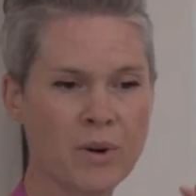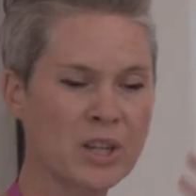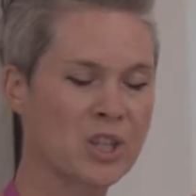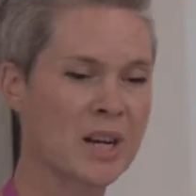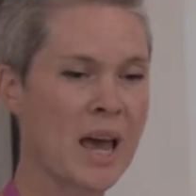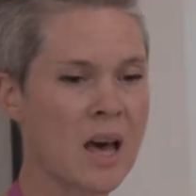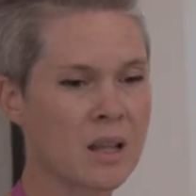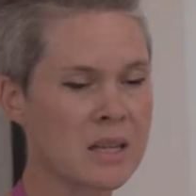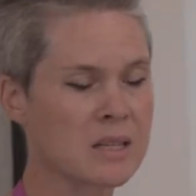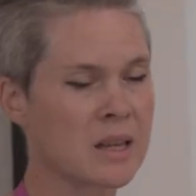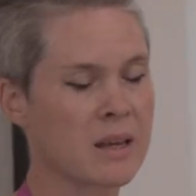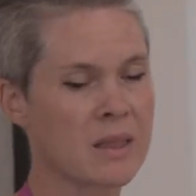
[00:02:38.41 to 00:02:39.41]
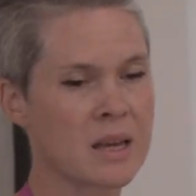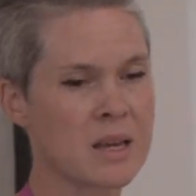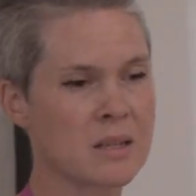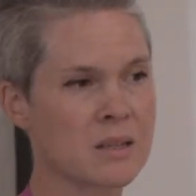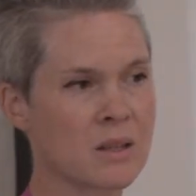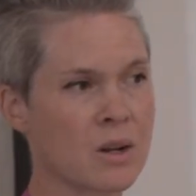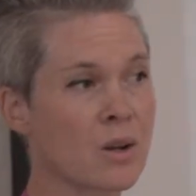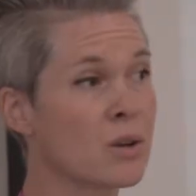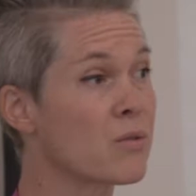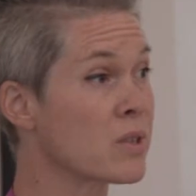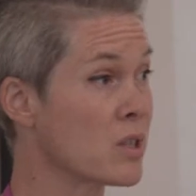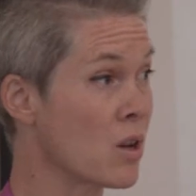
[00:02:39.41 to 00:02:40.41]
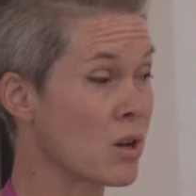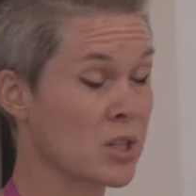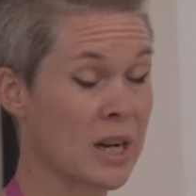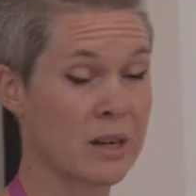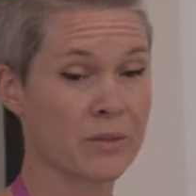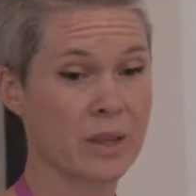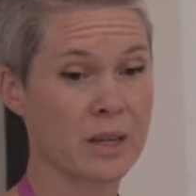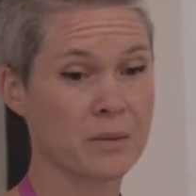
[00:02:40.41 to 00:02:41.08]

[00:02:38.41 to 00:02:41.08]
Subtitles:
rationale is that there's a lot of research out